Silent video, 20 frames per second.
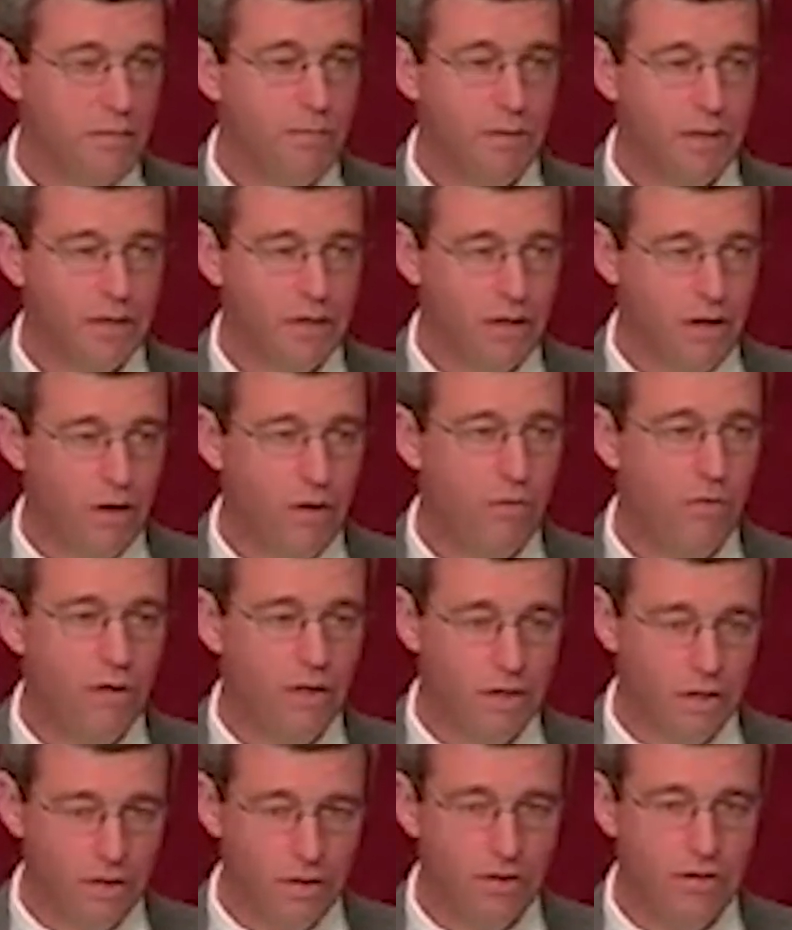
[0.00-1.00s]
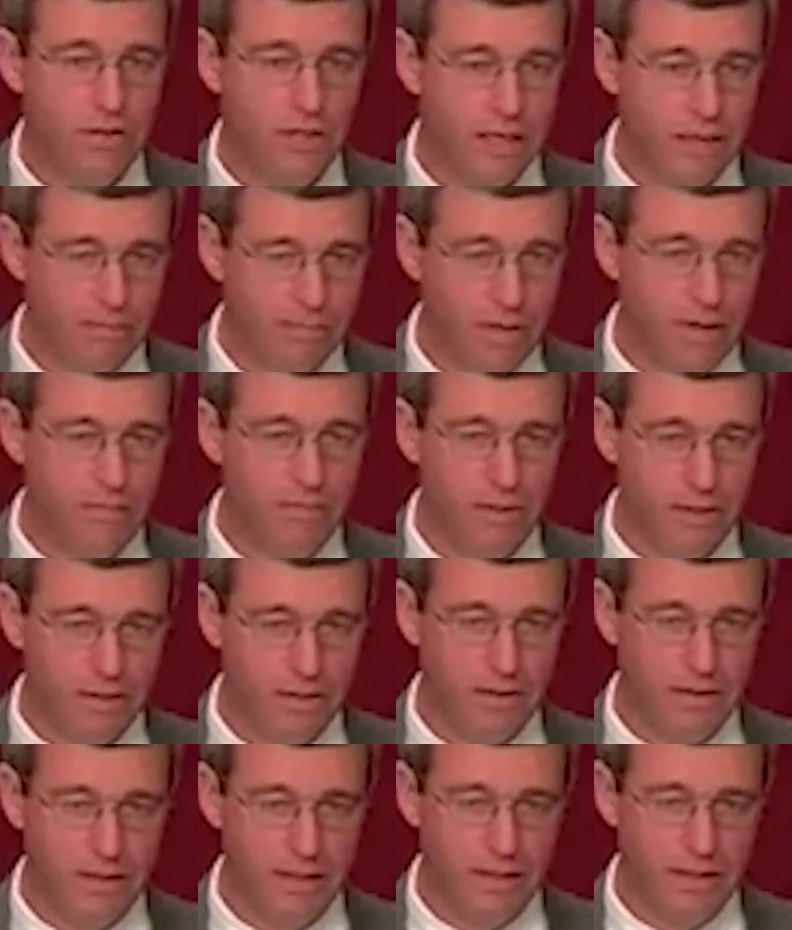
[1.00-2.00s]
but no one heard that
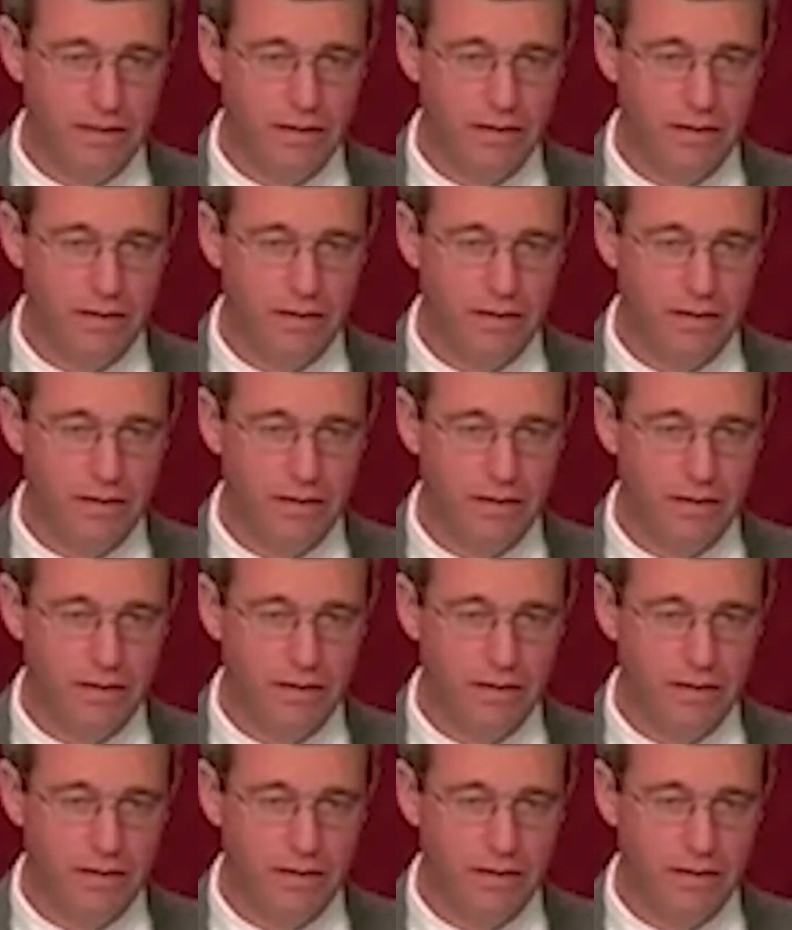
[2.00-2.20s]
publicly.